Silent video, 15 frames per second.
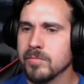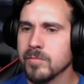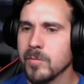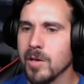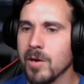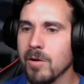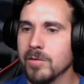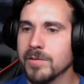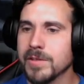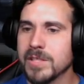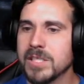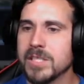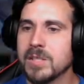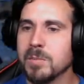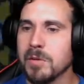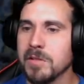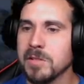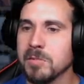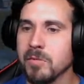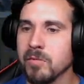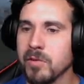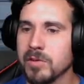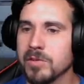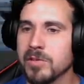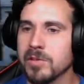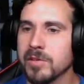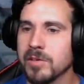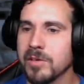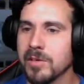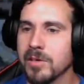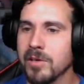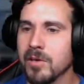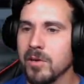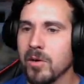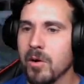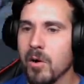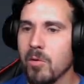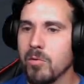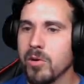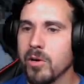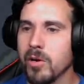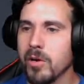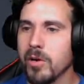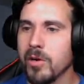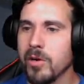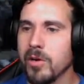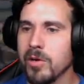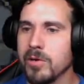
Oh, suspense movies. Okay.